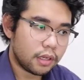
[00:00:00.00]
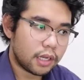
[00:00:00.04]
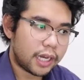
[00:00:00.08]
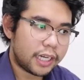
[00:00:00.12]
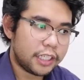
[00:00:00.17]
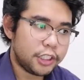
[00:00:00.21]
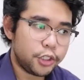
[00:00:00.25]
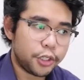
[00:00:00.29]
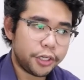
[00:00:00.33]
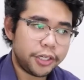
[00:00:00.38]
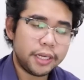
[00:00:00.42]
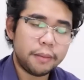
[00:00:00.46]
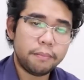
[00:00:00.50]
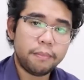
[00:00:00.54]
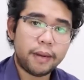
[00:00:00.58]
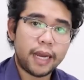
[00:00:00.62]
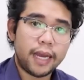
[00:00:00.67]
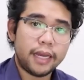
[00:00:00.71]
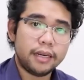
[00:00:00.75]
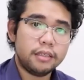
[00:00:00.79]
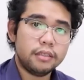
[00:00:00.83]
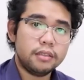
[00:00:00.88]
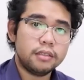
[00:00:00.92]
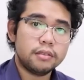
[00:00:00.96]
I joined a
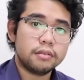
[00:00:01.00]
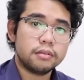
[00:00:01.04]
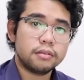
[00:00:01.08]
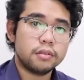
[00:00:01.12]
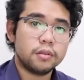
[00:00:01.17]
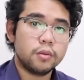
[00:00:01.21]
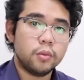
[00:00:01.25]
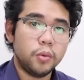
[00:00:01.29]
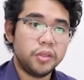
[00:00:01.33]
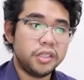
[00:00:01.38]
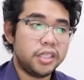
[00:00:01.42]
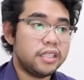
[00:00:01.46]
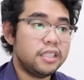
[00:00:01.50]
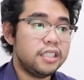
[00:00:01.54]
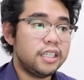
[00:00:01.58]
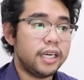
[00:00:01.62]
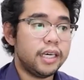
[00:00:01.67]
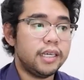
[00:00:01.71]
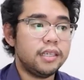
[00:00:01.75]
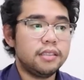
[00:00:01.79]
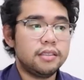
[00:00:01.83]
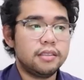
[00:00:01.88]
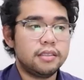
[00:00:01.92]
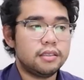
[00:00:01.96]
band, we did
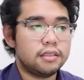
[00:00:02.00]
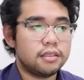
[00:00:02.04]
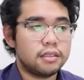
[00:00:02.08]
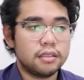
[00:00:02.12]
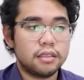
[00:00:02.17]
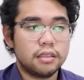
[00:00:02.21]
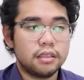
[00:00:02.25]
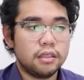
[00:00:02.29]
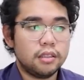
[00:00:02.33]
gigs